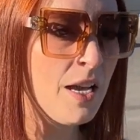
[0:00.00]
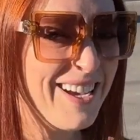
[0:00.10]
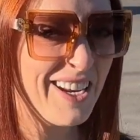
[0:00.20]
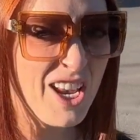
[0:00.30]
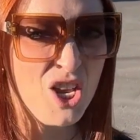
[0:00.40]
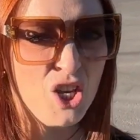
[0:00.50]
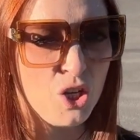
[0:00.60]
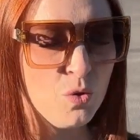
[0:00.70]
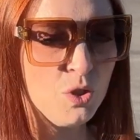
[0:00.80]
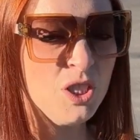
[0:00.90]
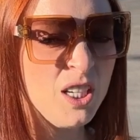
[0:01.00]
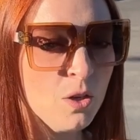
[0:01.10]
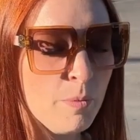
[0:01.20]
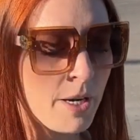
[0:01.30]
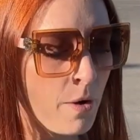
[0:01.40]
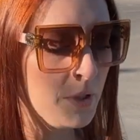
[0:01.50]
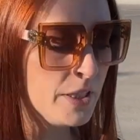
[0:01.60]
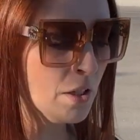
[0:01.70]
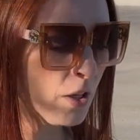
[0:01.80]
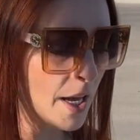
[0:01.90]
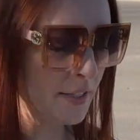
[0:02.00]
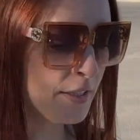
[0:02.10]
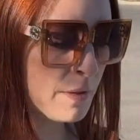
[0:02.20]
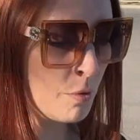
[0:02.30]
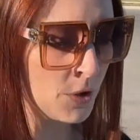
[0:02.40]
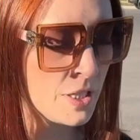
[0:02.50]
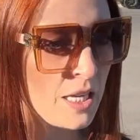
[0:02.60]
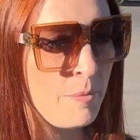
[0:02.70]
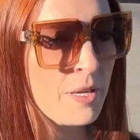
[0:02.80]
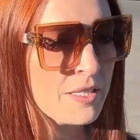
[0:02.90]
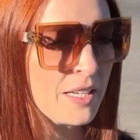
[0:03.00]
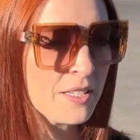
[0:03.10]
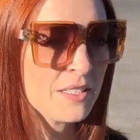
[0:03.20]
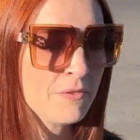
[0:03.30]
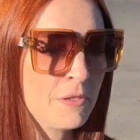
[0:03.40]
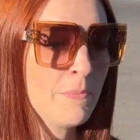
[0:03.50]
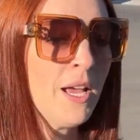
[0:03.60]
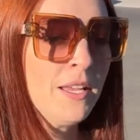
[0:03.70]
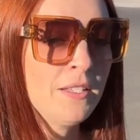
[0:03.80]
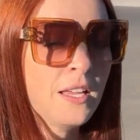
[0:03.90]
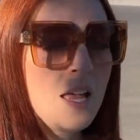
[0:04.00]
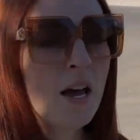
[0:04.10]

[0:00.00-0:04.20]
Not a huge deal, but I always tell clients it's important to keep this kind of stuff in mind,